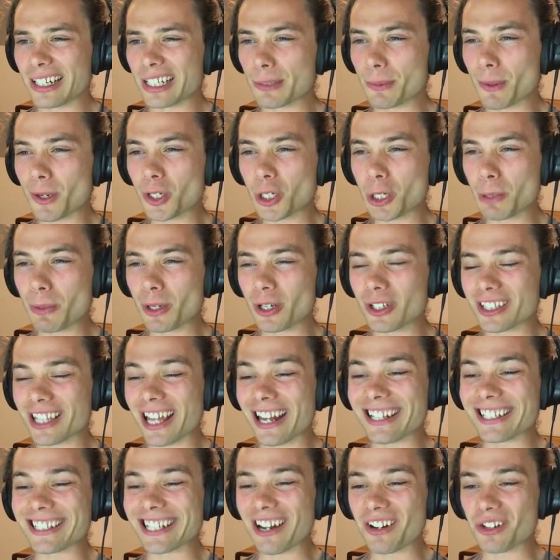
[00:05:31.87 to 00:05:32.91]
especially because
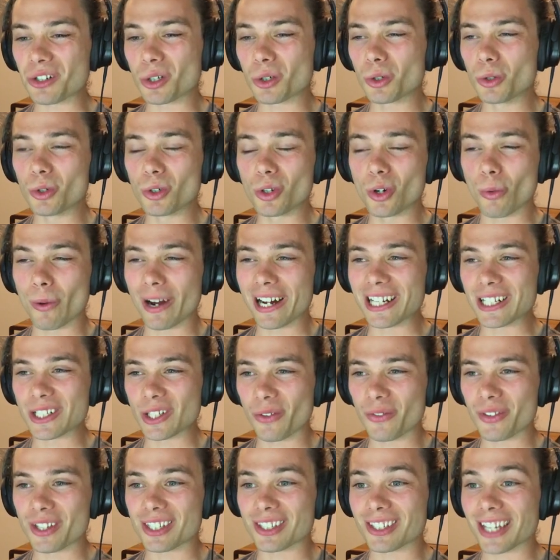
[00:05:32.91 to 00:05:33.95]
that is now 2 greens
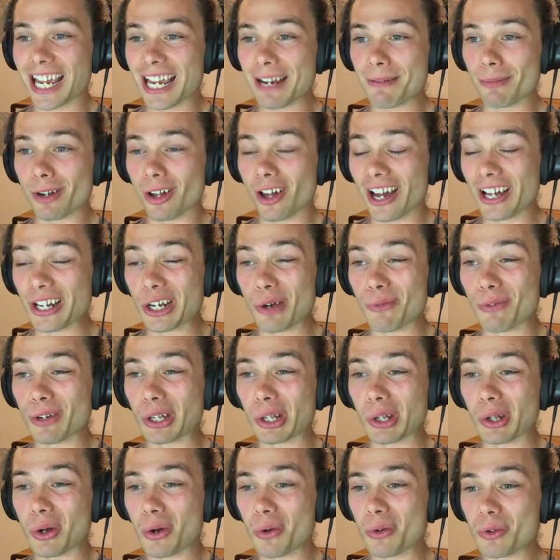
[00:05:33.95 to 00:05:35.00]
on the same line over
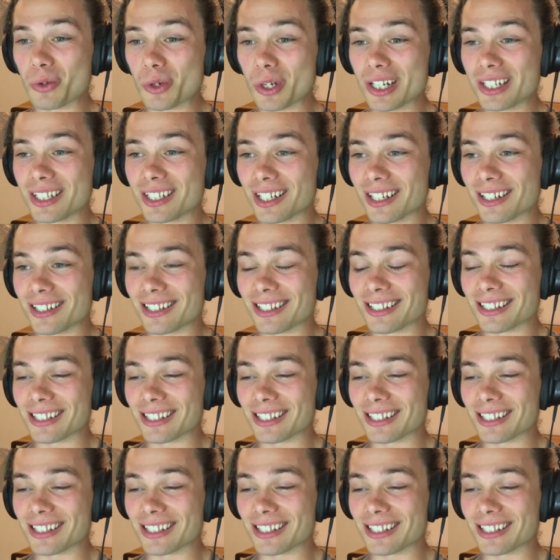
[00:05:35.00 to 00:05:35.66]
long distance.